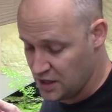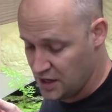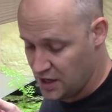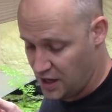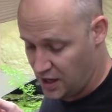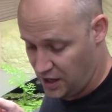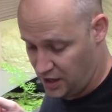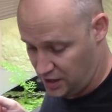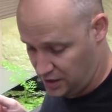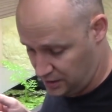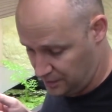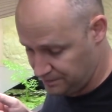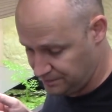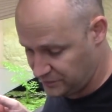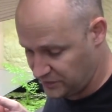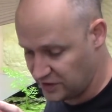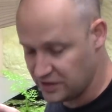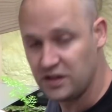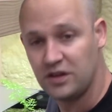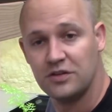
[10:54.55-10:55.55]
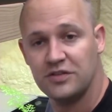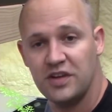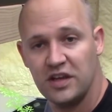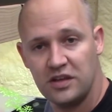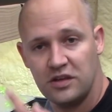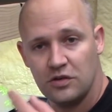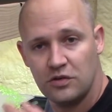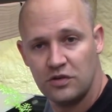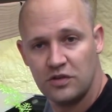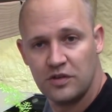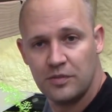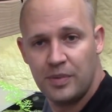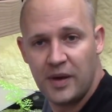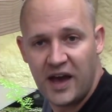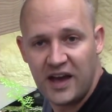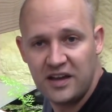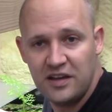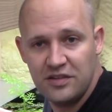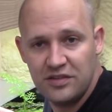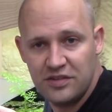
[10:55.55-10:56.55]
and then I'll take you over to the
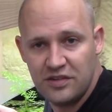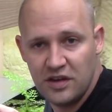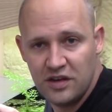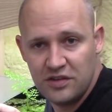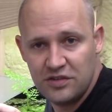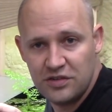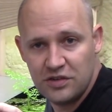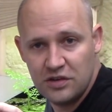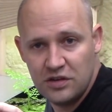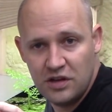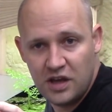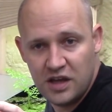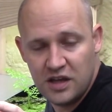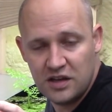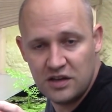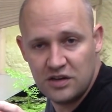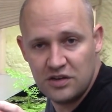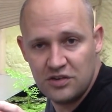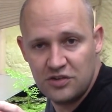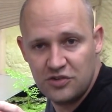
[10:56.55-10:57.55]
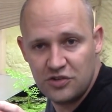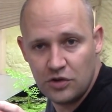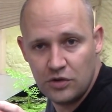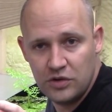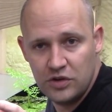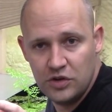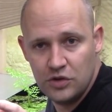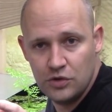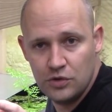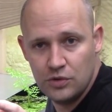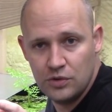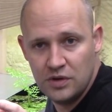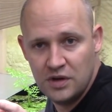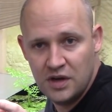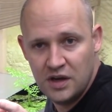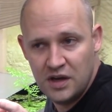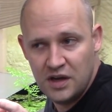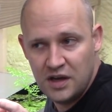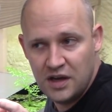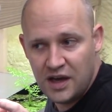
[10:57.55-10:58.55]
packing station and show you
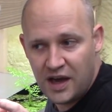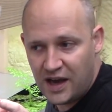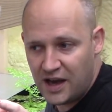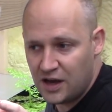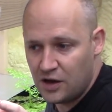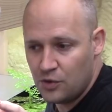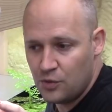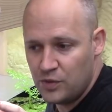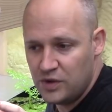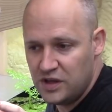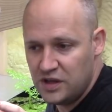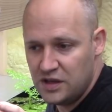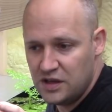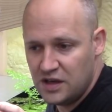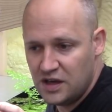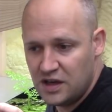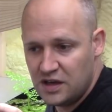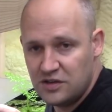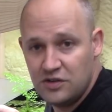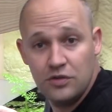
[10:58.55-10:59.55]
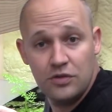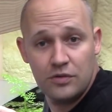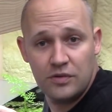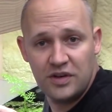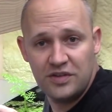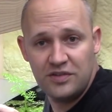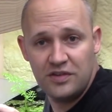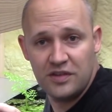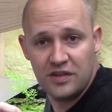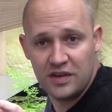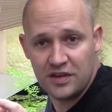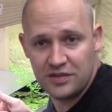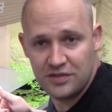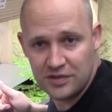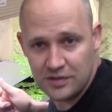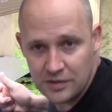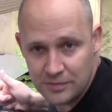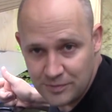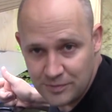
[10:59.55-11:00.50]
how we do the rest of this.